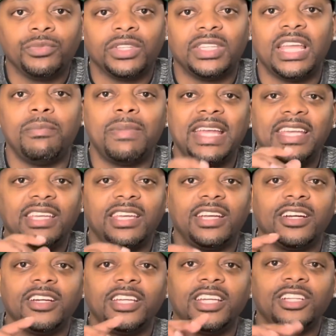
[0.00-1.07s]
They may
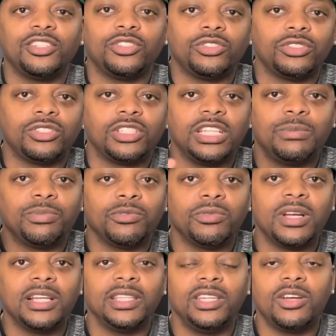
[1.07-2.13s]
carry it
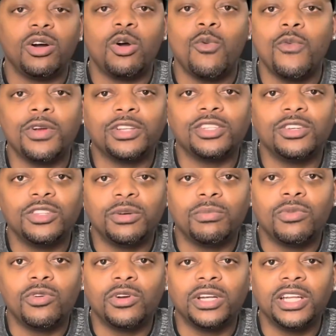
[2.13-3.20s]
temporarily over to the
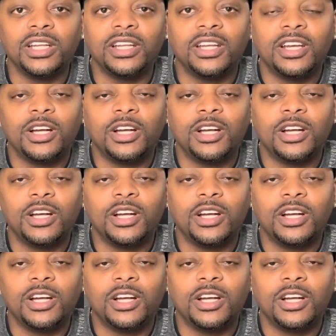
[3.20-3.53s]
morning,